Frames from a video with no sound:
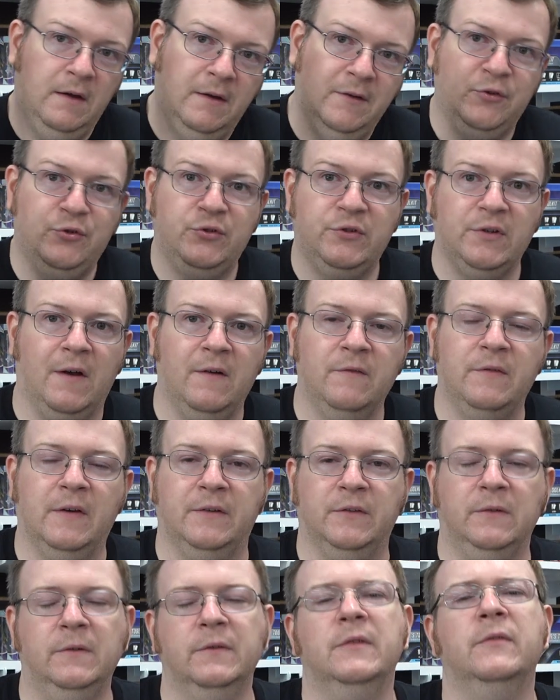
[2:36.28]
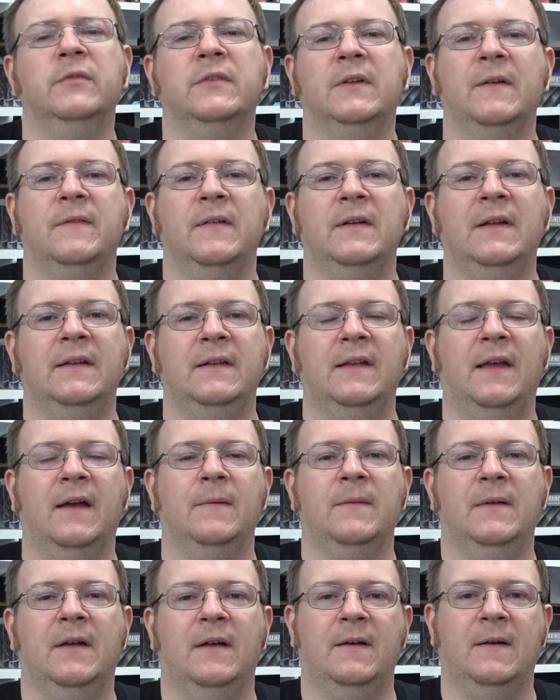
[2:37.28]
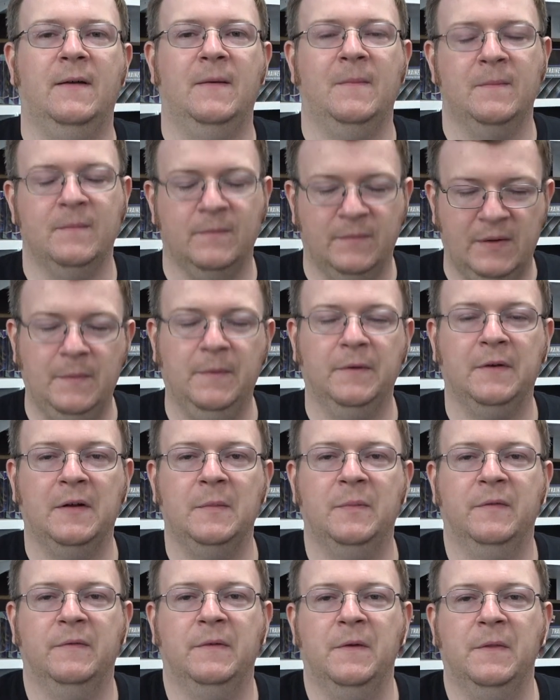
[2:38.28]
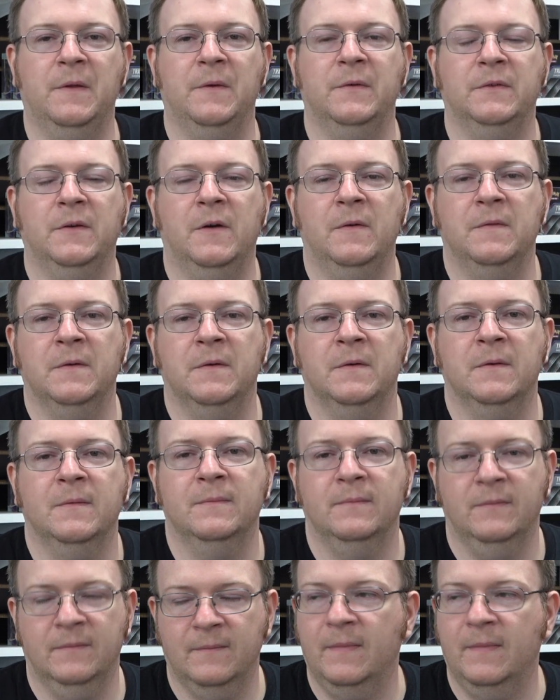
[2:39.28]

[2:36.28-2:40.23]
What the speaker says: shove exclusive stuff in it. Yeah, people are going to prefer those over